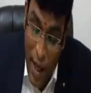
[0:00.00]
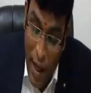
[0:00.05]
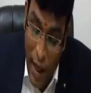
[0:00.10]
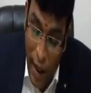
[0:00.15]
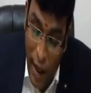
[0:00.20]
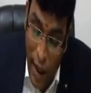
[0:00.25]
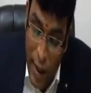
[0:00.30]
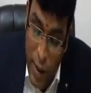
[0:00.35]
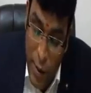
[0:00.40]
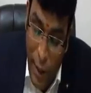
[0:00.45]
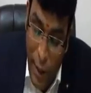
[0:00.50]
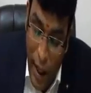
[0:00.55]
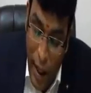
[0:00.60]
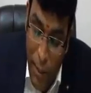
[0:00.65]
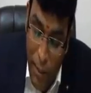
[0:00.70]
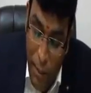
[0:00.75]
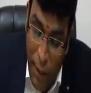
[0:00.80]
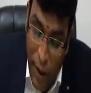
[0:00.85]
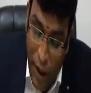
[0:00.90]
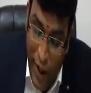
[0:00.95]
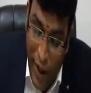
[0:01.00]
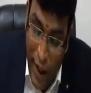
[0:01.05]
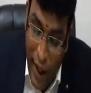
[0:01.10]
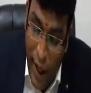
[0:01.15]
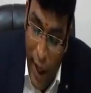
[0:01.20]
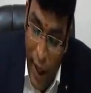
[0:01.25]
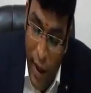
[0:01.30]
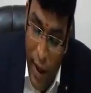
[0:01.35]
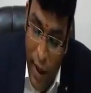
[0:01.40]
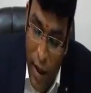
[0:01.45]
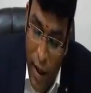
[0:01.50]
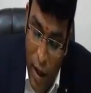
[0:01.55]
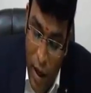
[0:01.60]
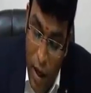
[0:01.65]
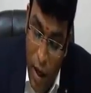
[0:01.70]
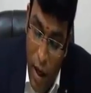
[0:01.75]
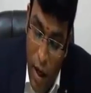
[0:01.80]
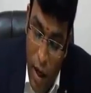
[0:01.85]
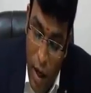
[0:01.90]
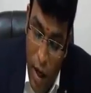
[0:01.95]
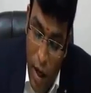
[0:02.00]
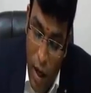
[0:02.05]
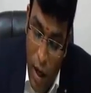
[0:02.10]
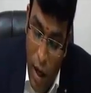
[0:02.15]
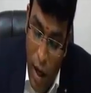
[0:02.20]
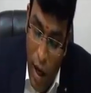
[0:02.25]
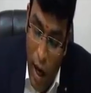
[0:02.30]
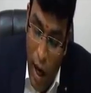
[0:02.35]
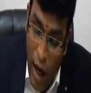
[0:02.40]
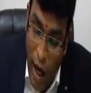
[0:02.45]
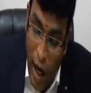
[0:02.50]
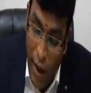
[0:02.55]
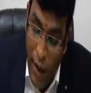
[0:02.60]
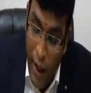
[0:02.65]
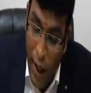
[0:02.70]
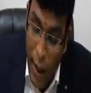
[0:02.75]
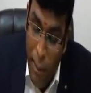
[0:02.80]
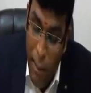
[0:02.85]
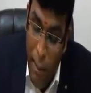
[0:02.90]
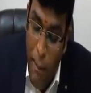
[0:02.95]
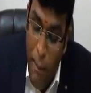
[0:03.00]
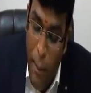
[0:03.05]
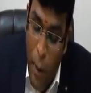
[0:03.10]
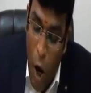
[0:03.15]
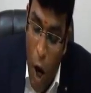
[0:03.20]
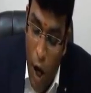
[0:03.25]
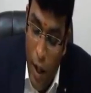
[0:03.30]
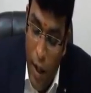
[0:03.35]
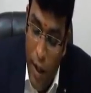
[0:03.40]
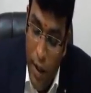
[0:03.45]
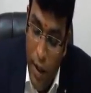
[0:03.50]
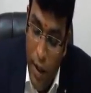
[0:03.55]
is being provided under bond